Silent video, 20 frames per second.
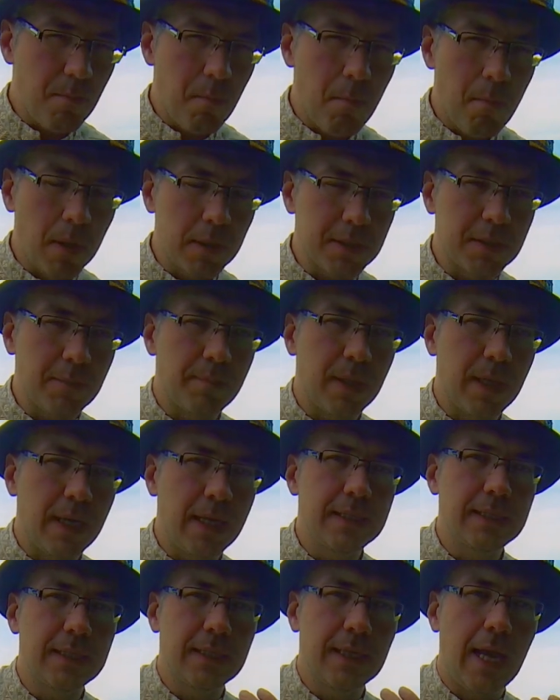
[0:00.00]

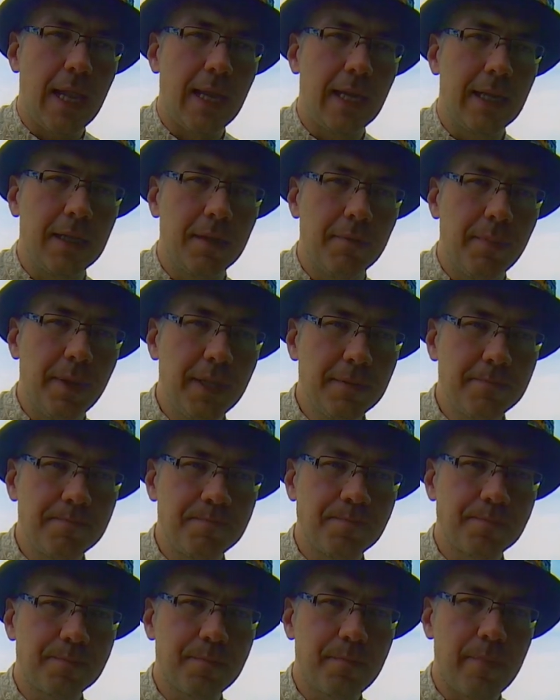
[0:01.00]
multiplies a little bit,
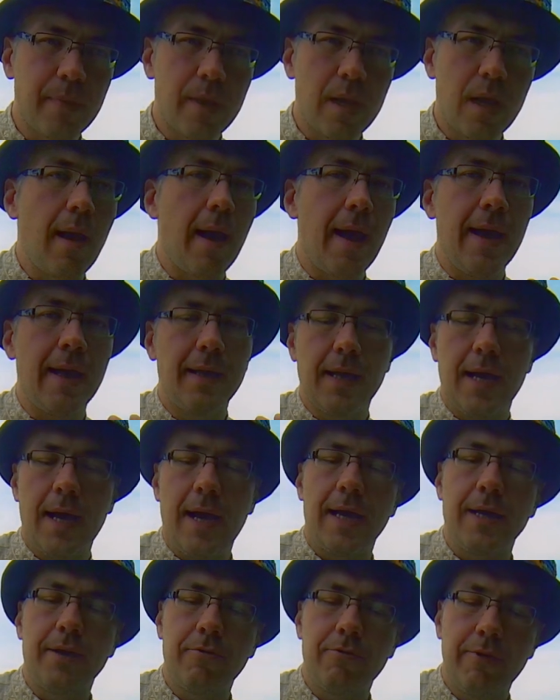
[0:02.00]
and
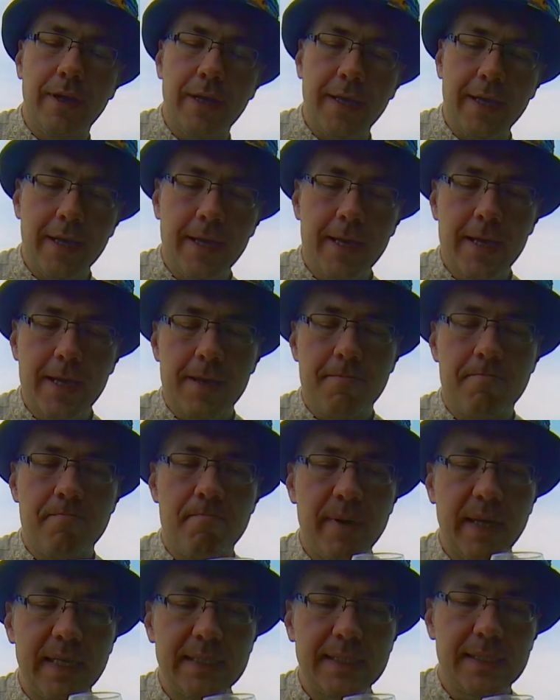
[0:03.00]
I really
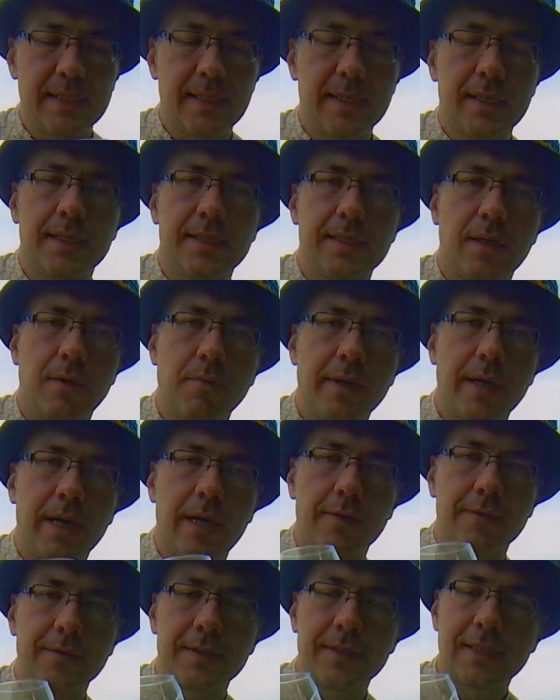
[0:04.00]
miss some kind
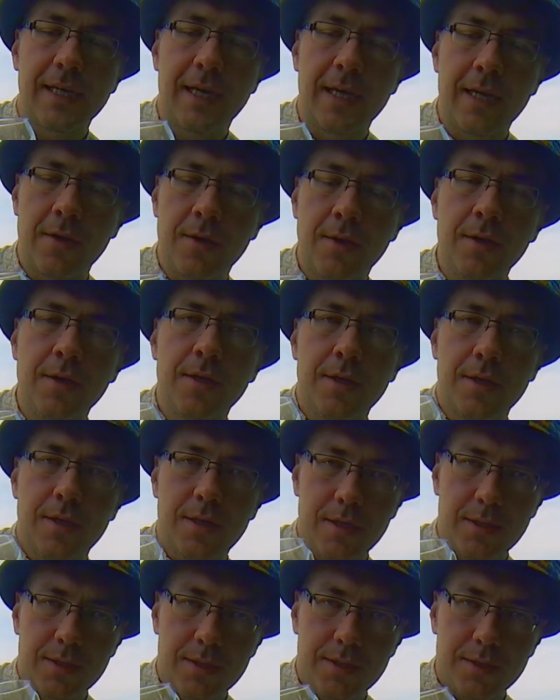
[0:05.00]
of salo
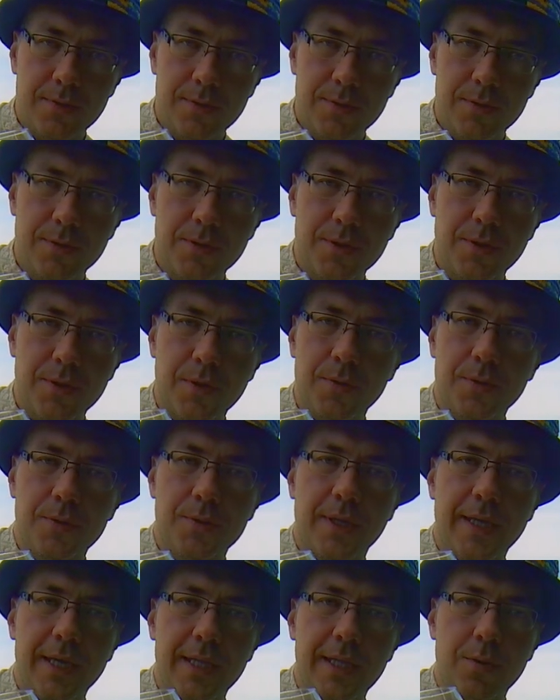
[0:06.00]
to go
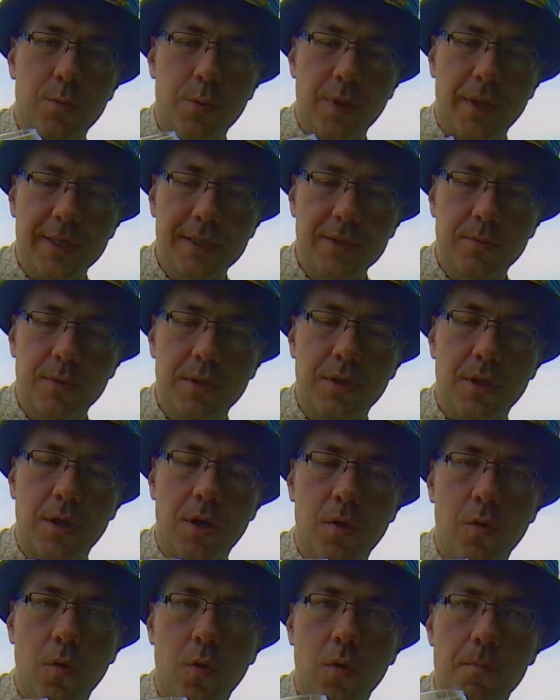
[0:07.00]
together with this one,
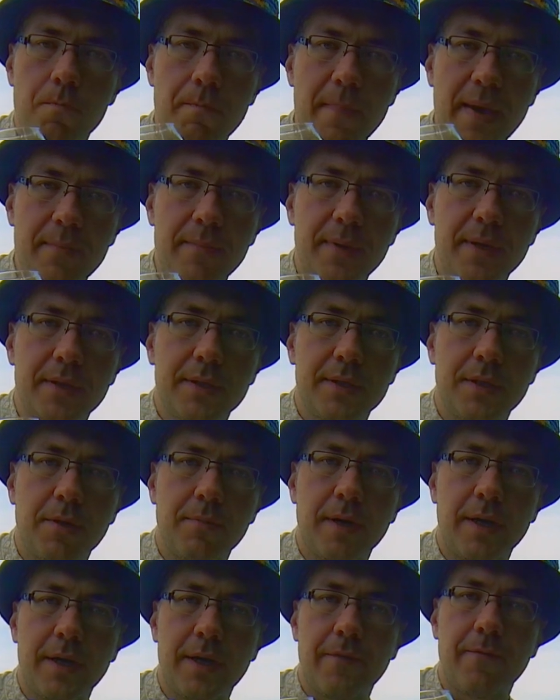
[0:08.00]
or maybe some
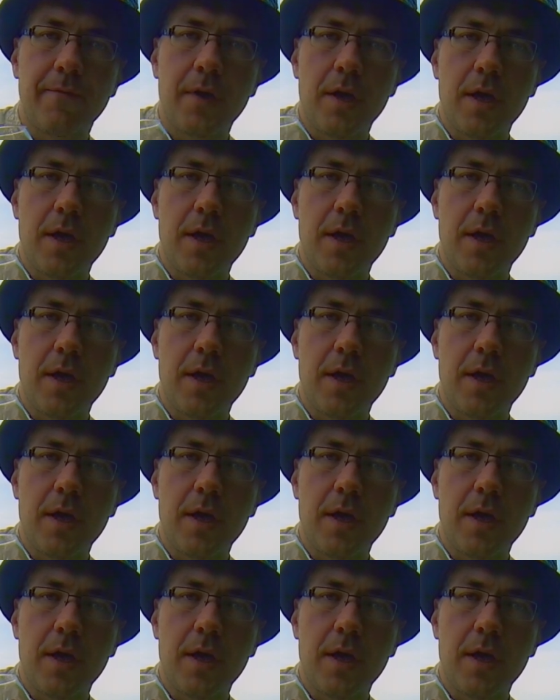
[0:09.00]
kind of